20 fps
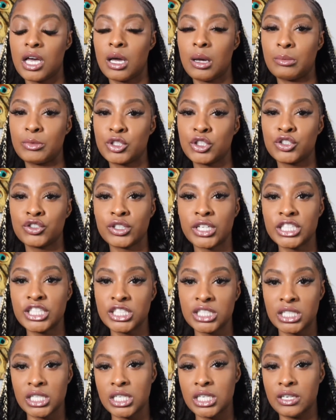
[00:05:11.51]
um
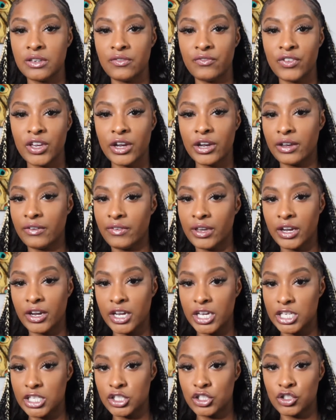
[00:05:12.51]
stretchy very
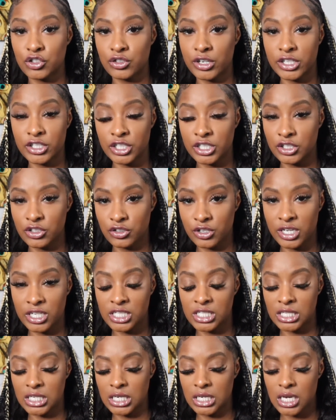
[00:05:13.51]
very stretchy
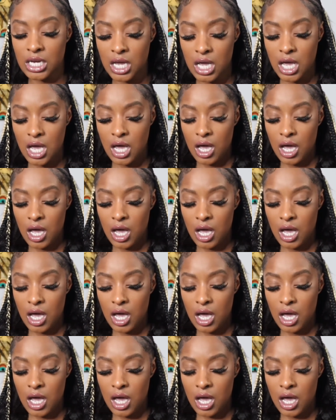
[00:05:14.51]
stretchy